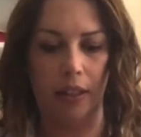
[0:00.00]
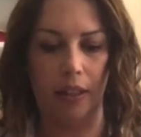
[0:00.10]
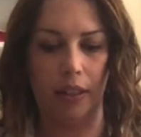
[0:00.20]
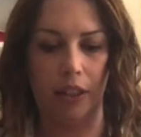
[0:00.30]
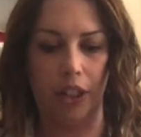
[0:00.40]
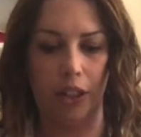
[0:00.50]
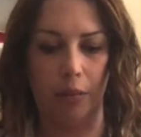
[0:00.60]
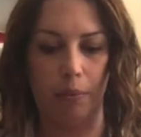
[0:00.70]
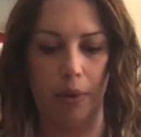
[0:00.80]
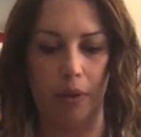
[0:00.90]
the jingle
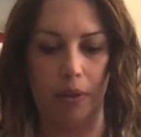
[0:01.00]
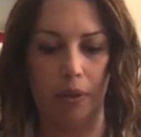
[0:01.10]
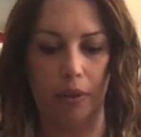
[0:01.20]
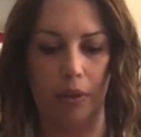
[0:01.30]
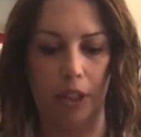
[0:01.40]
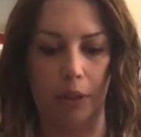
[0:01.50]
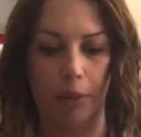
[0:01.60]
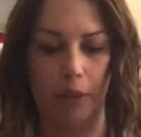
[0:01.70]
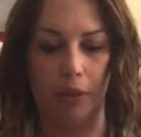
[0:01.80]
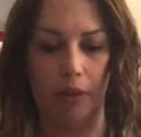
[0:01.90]

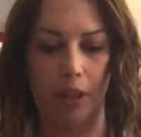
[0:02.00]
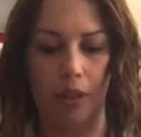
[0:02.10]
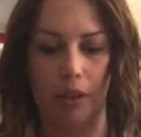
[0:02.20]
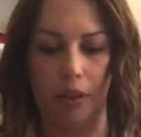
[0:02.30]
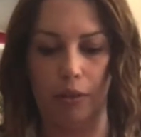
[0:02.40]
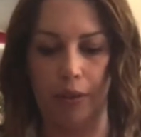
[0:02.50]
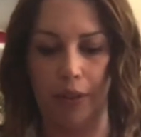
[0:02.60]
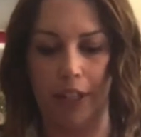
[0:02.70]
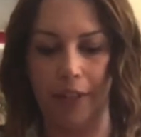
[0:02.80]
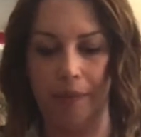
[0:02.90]
bells through
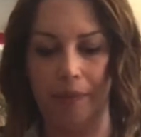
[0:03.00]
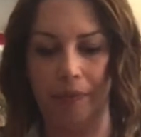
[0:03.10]
there,